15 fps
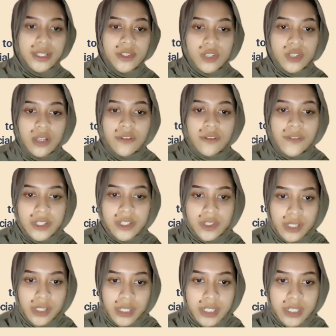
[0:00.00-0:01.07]
the social
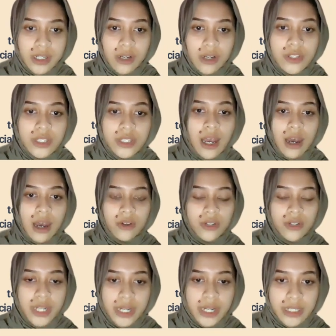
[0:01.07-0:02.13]
factors cause the
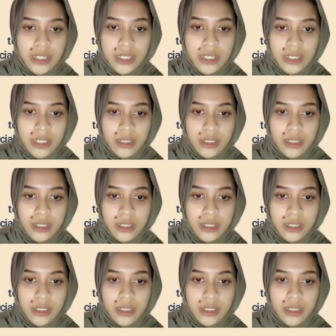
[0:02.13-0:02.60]
audience